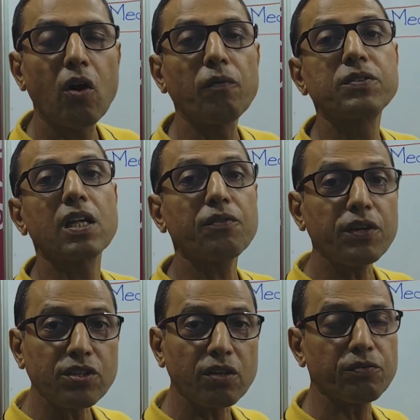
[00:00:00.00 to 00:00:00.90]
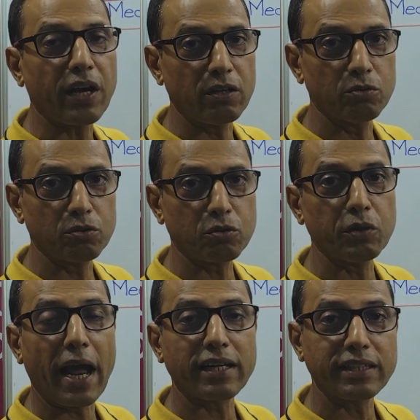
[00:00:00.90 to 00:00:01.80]
observation value
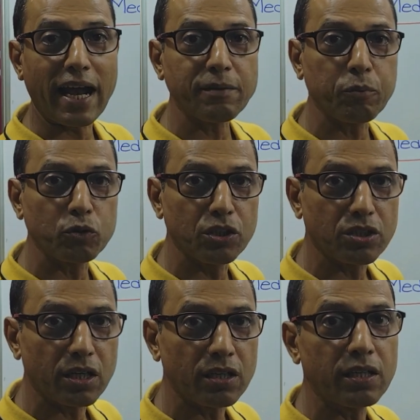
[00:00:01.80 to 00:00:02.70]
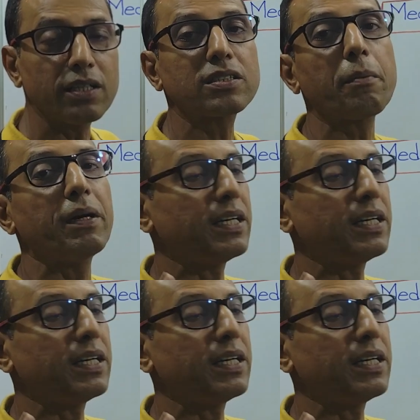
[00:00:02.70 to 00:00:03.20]
to at that position is the